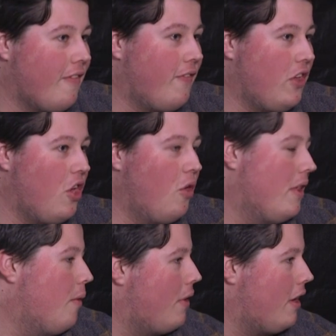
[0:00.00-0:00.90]
directing for
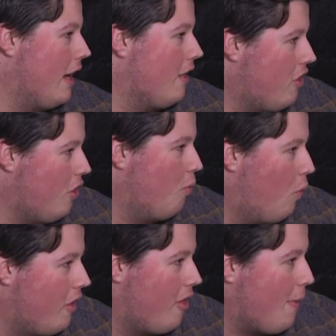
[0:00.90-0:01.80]
you? And then we can get into you.
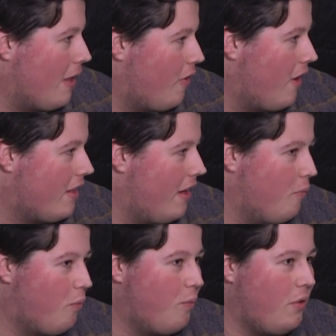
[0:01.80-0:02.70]
And what is it about
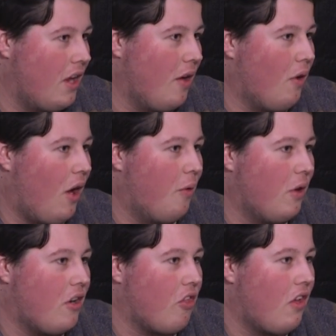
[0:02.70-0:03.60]
directing? And, you know,
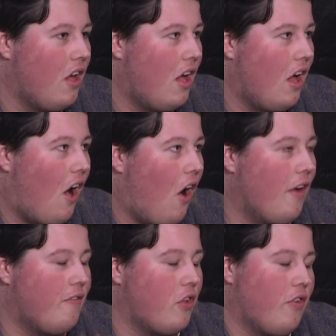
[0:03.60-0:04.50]
because
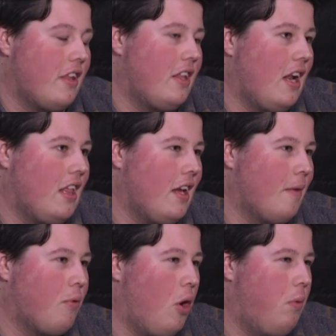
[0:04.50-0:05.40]
I've not directed
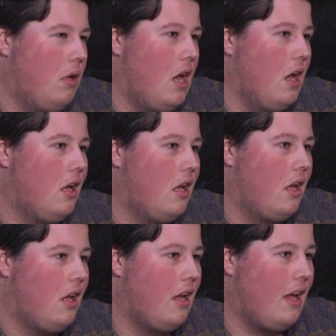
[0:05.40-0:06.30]
anything proper yet.
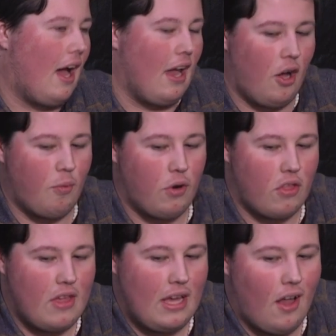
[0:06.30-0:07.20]
And I
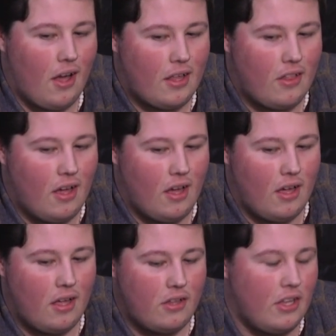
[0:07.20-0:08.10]
want to see, like,
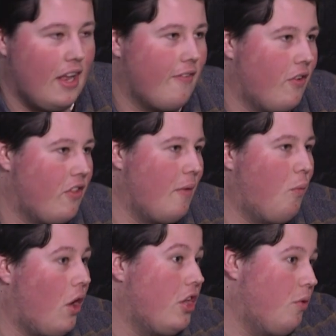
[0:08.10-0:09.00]
the difference
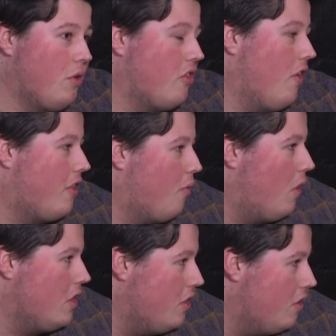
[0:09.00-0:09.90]
in why you want to direct
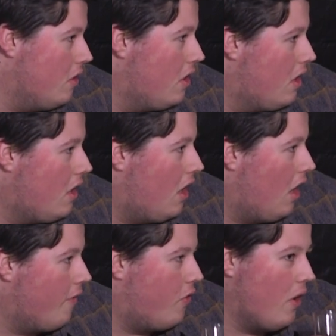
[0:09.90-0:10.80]
to why you
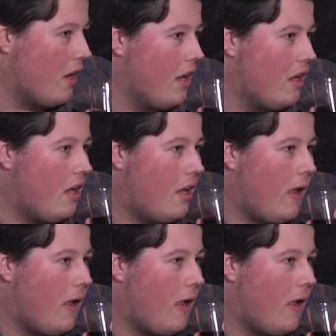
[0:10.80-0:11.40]
love doing it.